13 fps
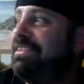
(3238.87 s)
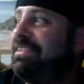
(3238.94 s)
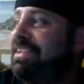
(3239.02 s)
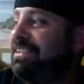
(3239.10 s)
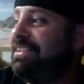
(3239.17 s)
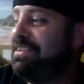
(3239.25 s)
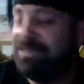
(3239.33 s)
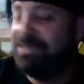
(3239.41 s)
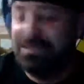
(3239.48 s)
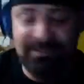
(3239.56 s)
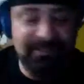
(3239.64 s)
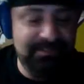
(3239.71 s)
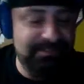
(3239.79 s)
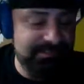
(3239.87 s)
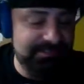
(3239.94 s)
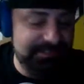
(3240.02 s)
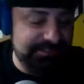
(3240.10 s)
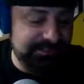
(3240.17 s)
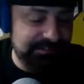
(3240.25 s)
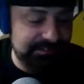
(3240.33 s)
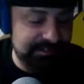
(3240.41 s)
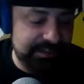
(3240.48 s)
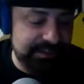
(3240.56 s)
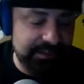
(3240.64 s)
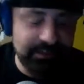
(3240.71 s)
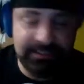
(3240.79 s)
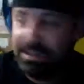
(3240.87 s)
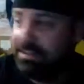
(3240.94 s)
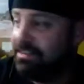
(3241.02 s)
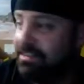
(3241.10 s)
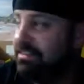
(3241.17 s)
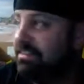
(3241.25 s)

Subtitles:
says he loves you, Alexander.